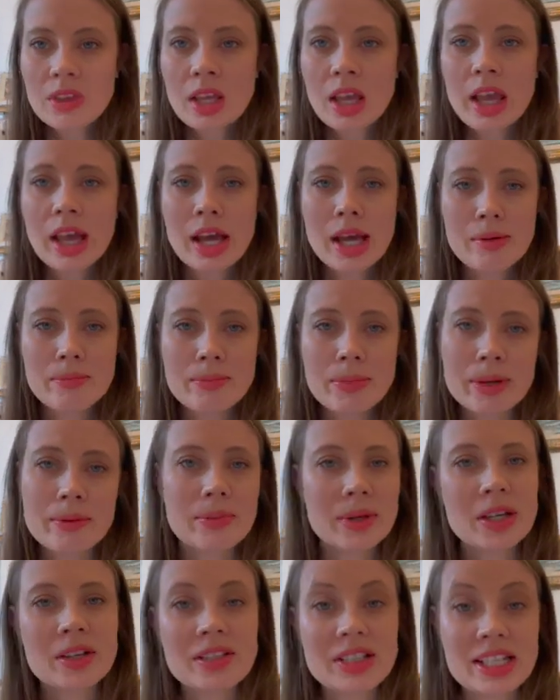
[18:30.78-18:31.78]
Um, but
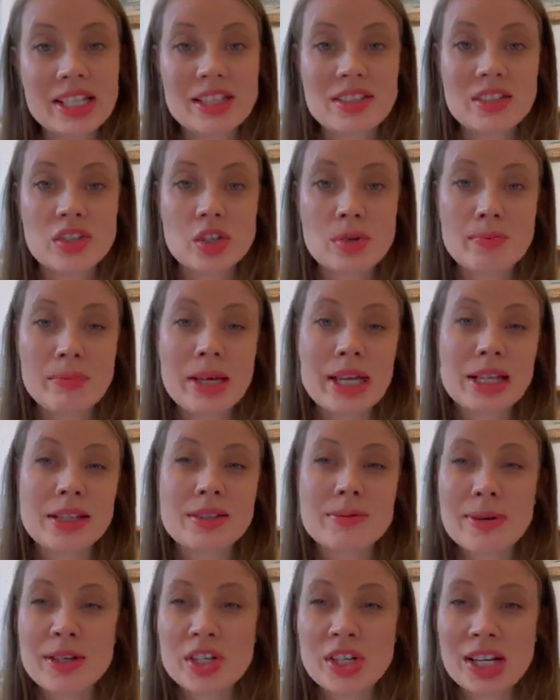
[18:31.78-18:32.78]
because it is such a big
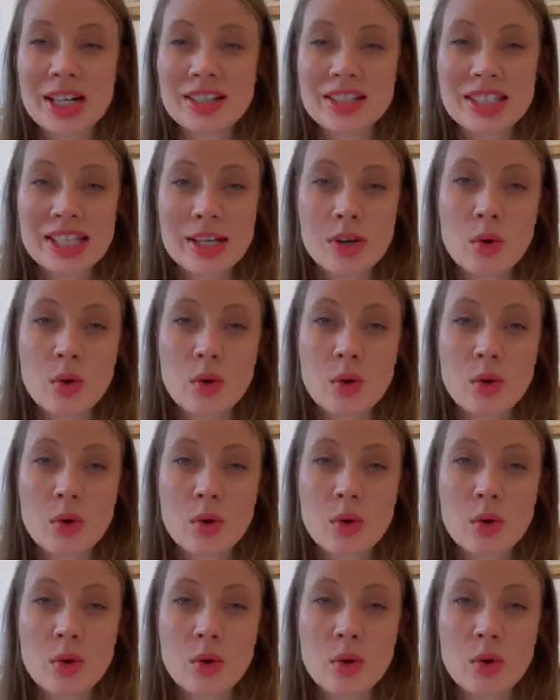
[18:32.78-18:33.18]
speciality,